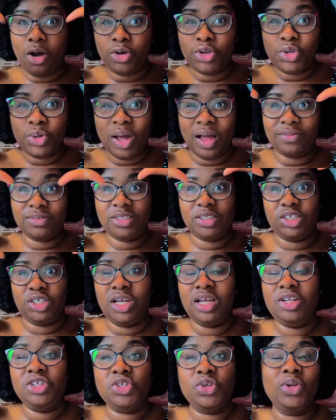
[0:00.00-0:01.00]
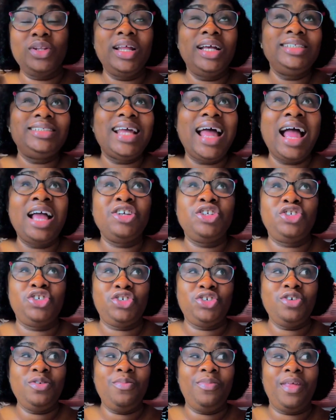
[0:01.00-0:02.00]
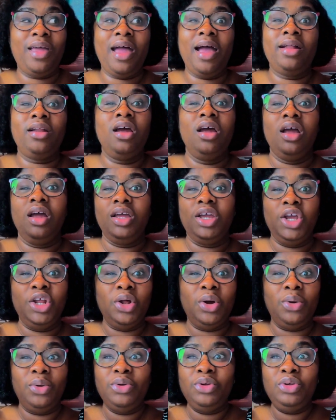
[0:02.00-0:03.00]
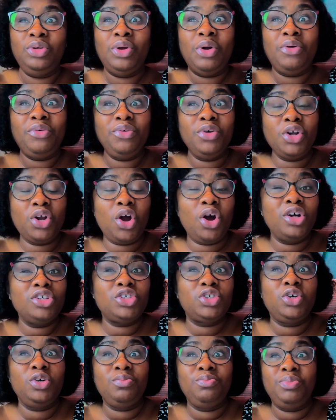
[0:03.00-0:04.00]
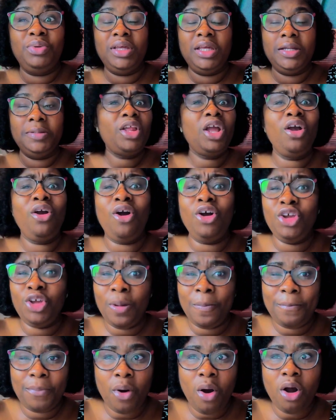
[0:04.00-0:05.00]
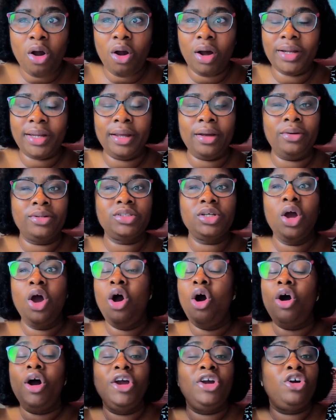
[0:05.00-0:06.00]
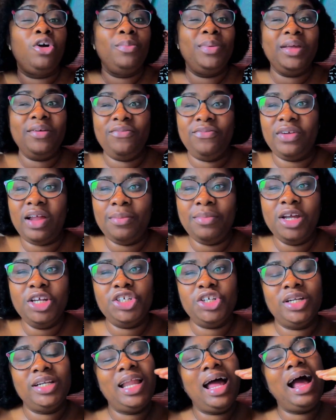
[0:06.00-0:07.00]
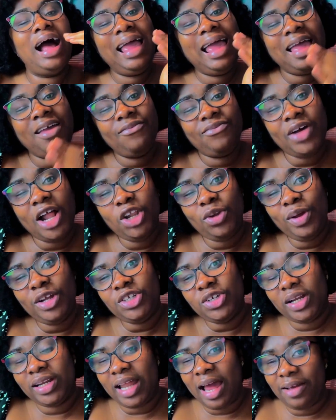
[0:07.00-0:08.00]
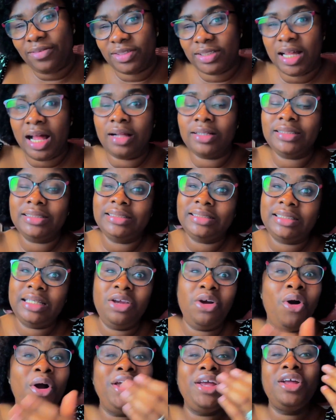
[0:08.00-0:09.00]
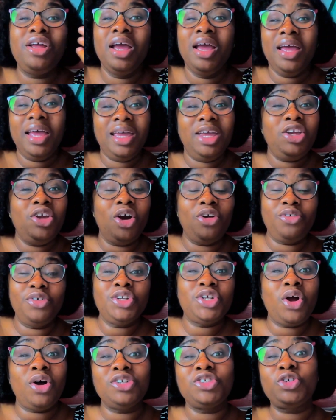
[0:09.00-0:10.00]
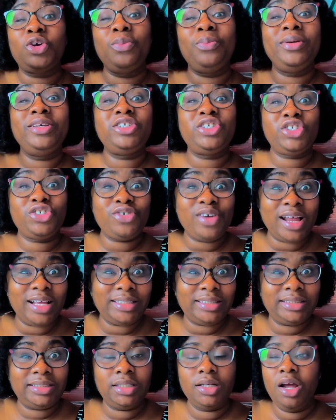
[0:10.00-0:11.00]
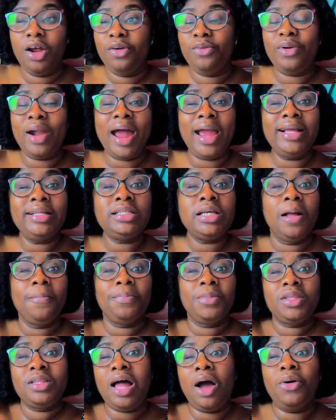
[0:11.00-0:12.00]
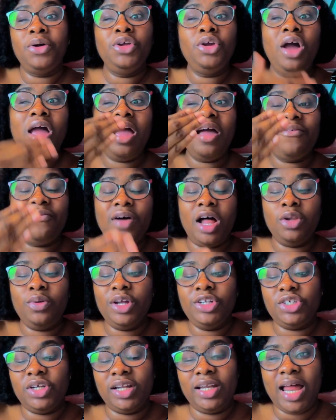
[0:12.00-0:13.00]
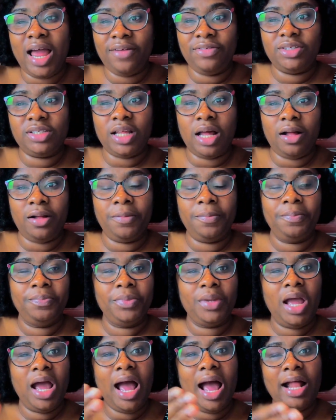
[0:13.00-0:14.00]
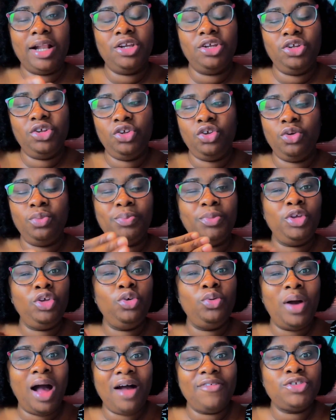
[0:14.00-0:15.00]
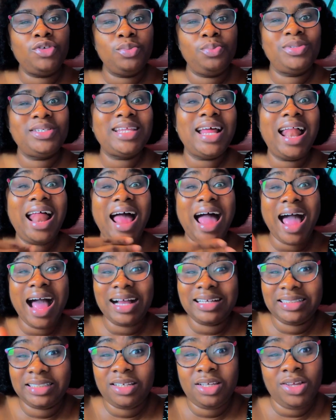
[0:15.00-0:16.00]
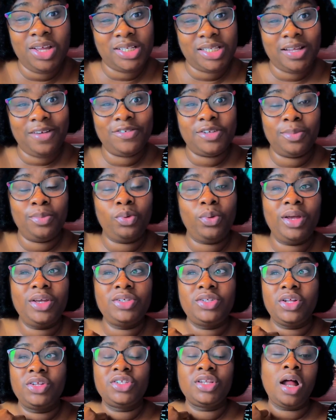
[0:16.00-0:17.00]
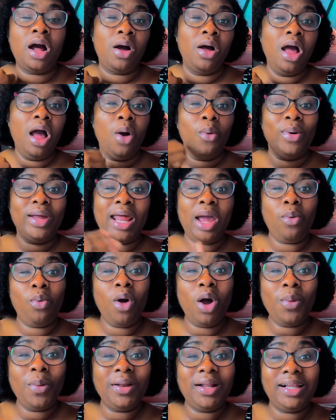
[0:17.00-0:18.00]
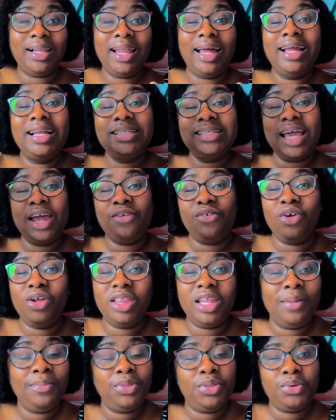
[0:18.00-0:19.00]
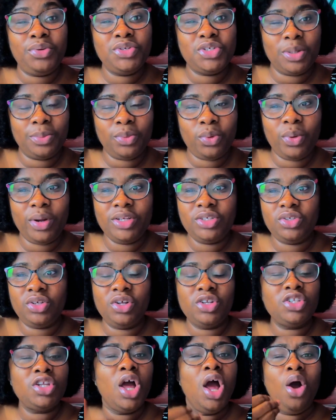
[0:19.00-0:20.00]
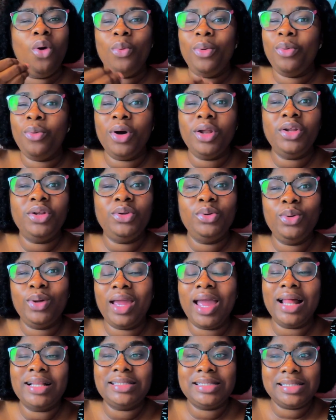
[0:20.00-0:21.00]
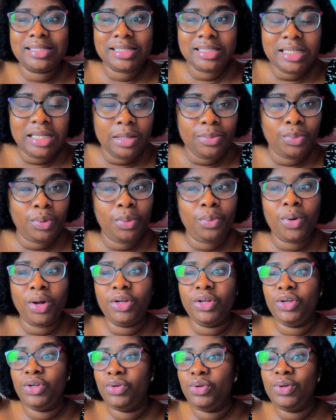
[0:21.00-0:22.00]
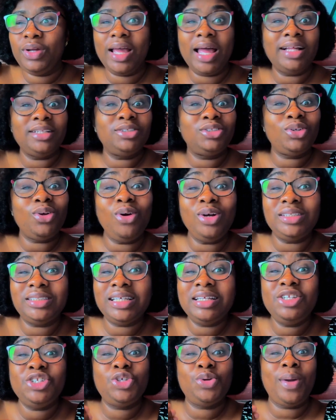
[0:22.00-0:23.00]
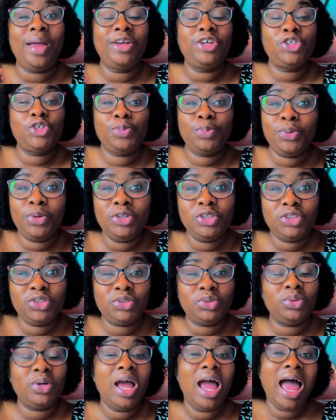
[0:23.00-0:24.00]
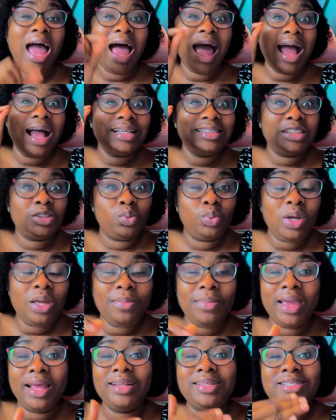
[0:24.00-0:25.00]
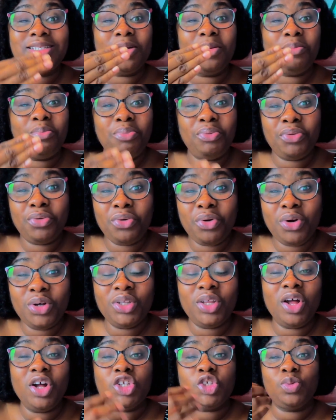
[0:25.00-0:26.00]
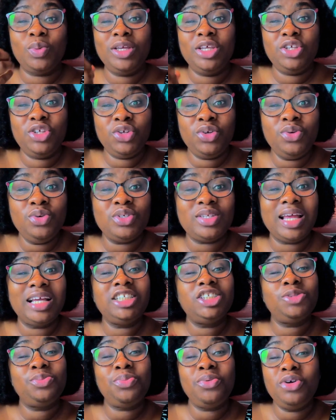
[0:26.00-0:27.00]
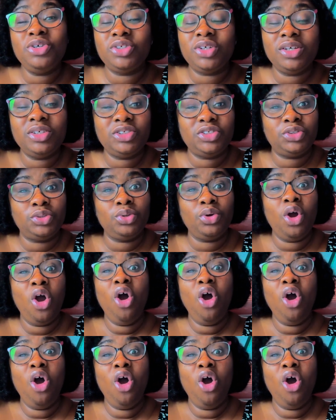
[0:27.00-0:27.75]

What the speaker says: you have seen, so let's assume that your root cause could be your poor gut health, or it could be inflammation. Now, evaluate your lifestyle to see, or your root cause could be stress, right? Now, evaluate your lifestyle. and you have to start asking yourself some questions. Now, when I work with clients, I run them through some questions. We want to look at sleep. We want to look at toxins you're exposed to. As women, some products we use expose us to